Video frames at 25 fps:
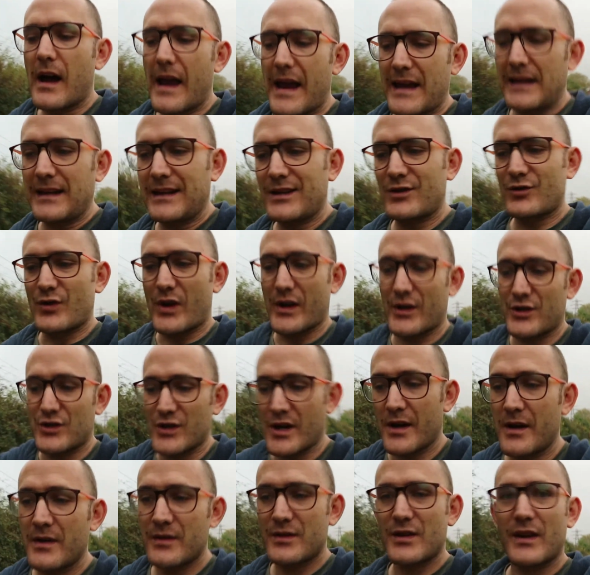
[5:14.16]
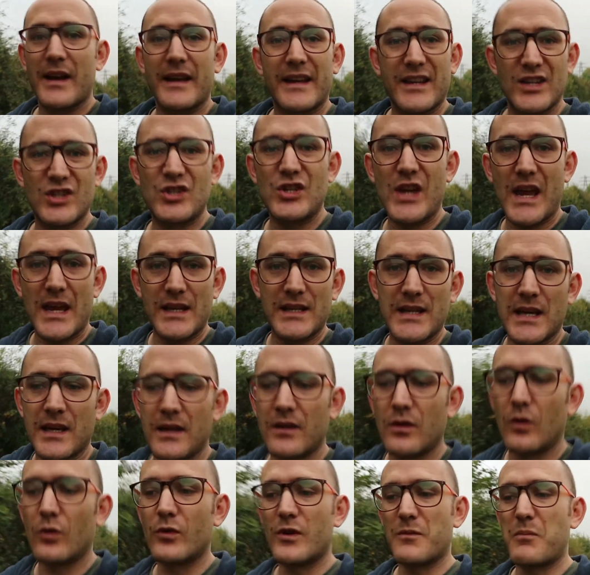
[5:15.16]
any structure, so like a shed
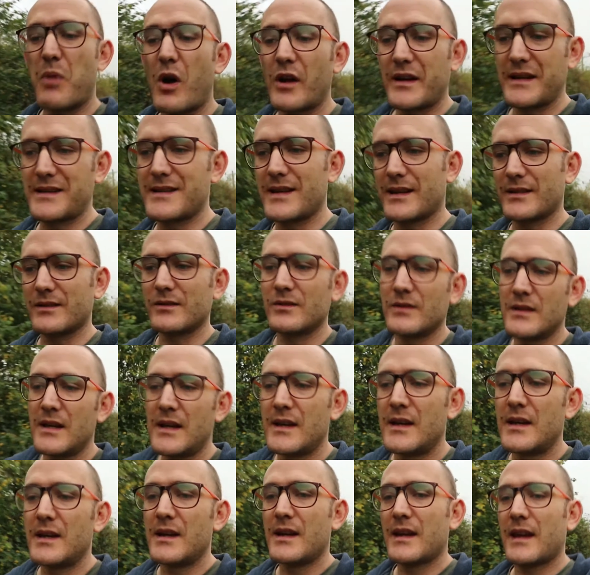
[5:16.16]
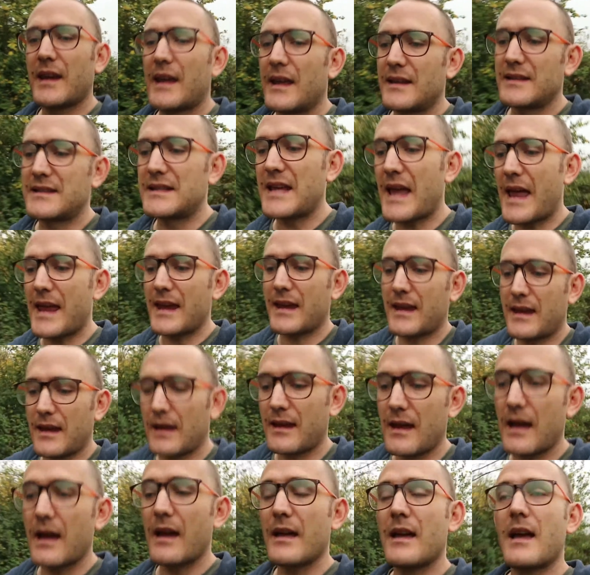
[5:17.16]
or a polytunnel, can take
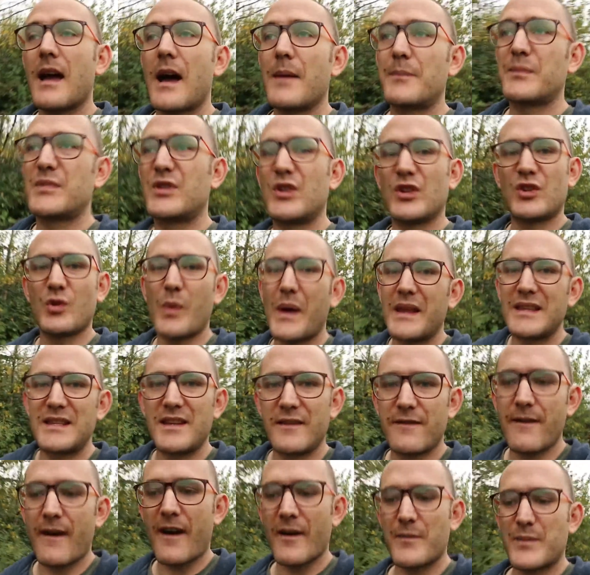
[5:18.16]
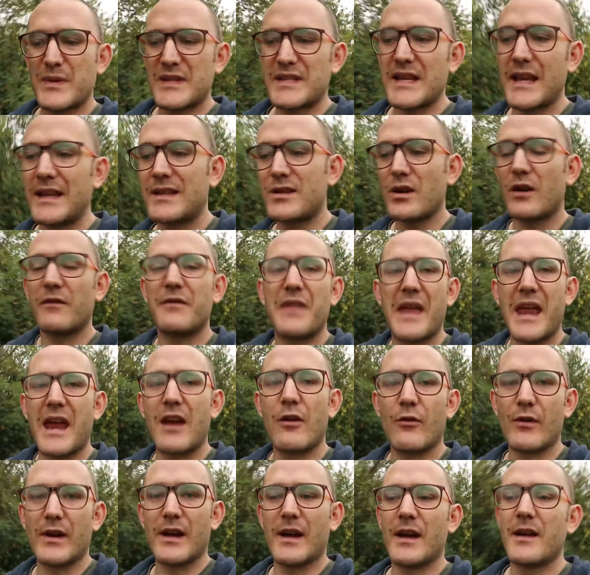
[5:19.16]
up to 25% of the
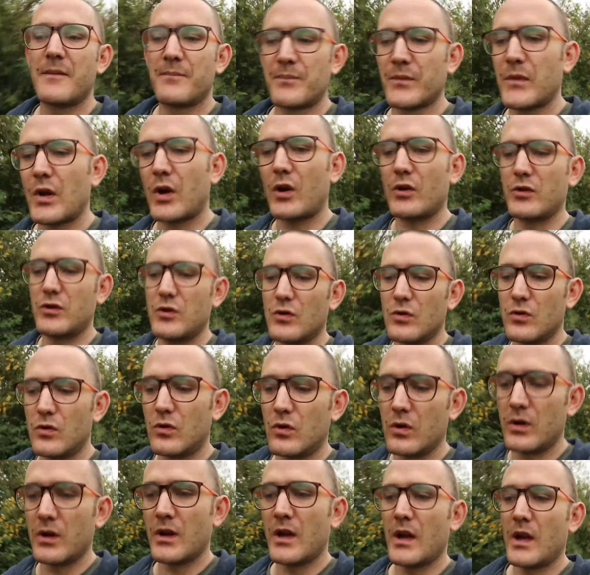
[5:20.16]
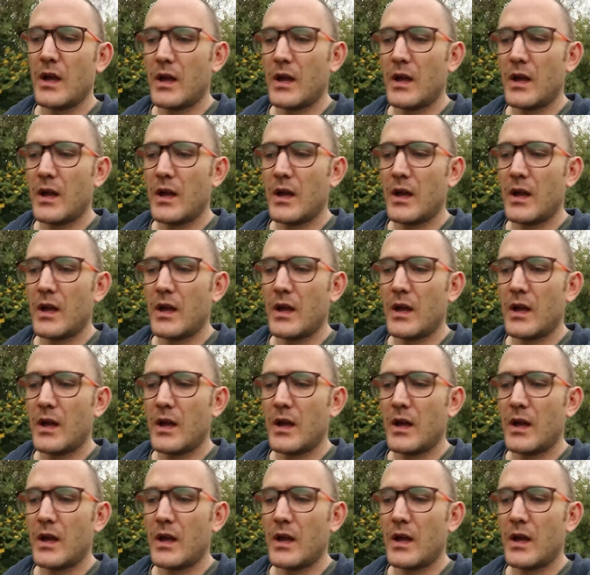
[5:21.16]
area on your